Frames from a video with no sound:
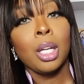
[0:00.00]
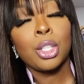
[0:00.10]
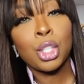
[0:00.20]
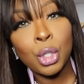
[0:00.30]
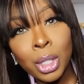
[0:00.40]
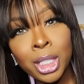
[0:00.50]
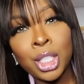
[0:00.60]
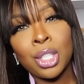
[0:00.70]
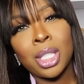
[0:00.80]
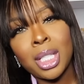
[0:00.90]
Treat
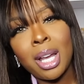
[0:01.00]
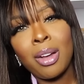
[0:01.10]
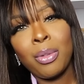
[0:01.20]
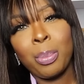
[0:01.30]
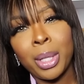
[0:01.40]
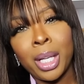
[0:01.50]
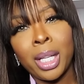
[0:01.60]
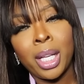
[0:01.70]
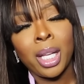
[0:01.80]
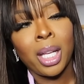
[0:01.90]
yourself,
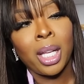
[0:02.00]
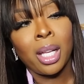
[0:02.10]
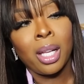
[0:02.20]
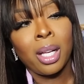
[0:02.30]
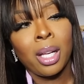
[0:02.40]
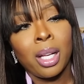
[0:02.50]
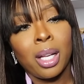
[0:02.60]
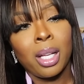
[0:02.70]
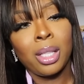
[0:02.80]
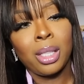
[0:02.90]
but
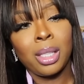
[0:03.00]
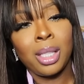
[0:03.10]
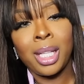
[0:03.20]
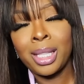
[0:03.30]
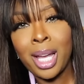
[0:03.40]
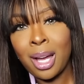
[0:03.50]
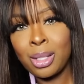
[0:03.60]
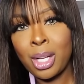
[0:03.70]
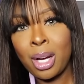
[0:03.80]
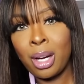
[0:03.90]
get the
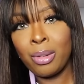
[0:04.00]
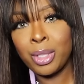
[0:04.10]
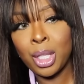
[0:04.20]
alternative